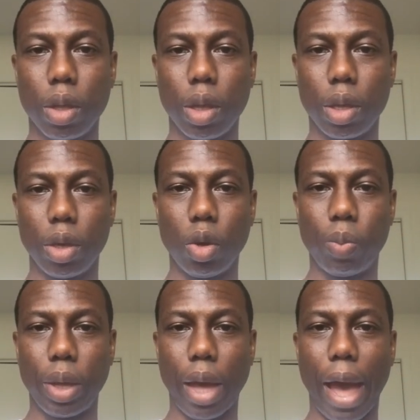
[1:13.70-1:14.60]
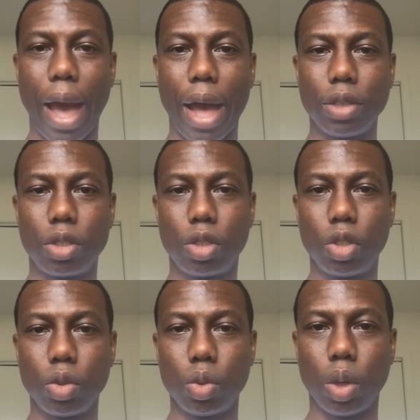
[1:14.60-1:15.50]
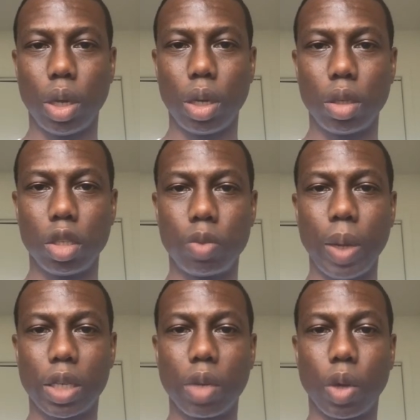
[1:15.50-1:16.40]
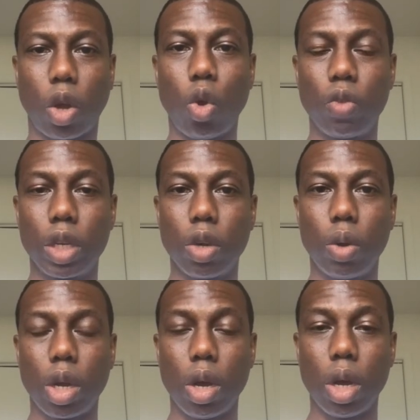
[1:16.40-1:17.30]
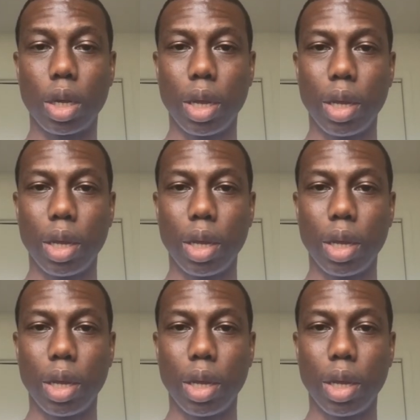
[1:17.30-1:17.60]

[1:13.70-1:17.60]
you'll be asked to, especially with COVID going on,